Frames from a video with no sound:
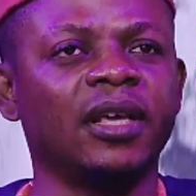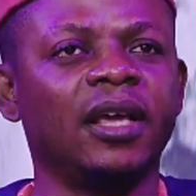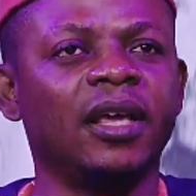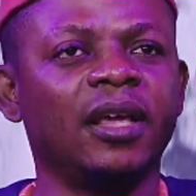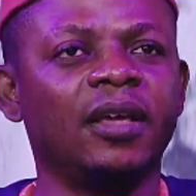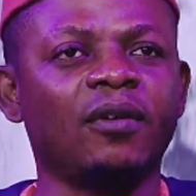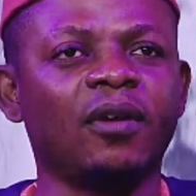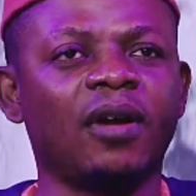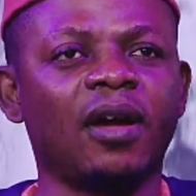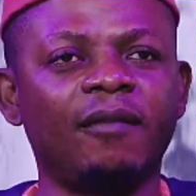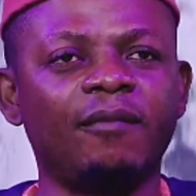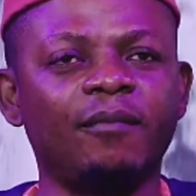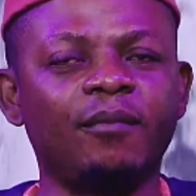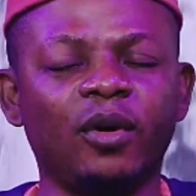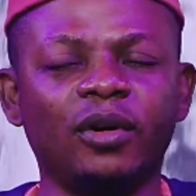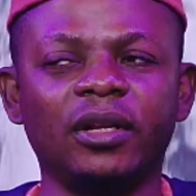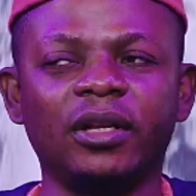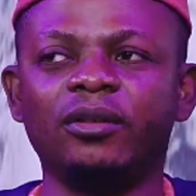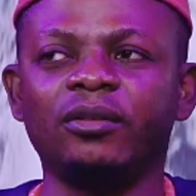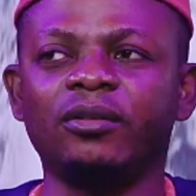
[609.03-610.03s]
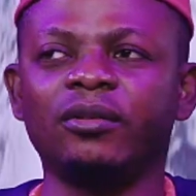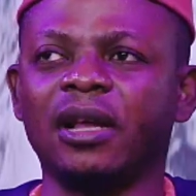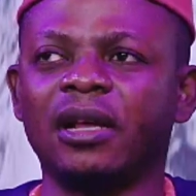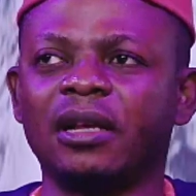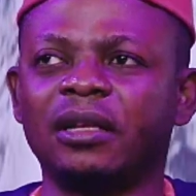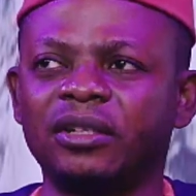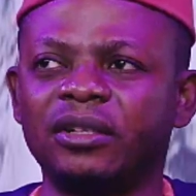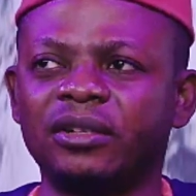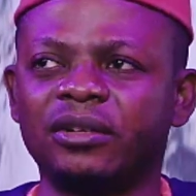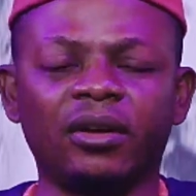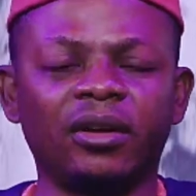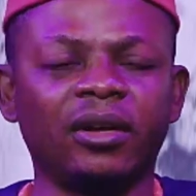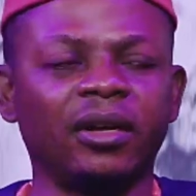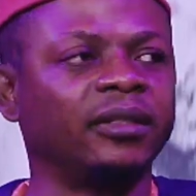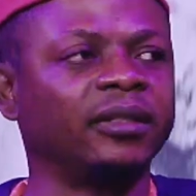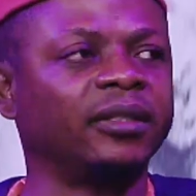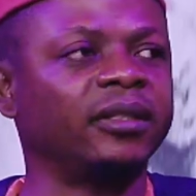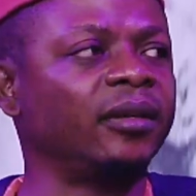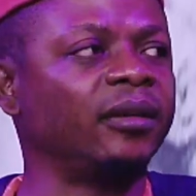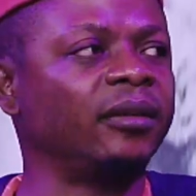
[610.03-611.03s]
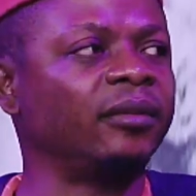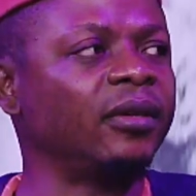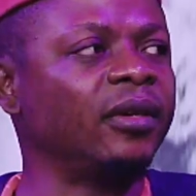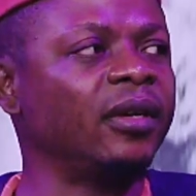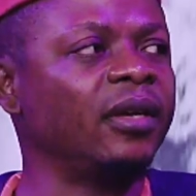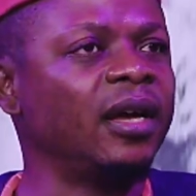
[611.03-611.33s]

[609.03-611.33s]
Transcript: If you have money, you can secure yourself.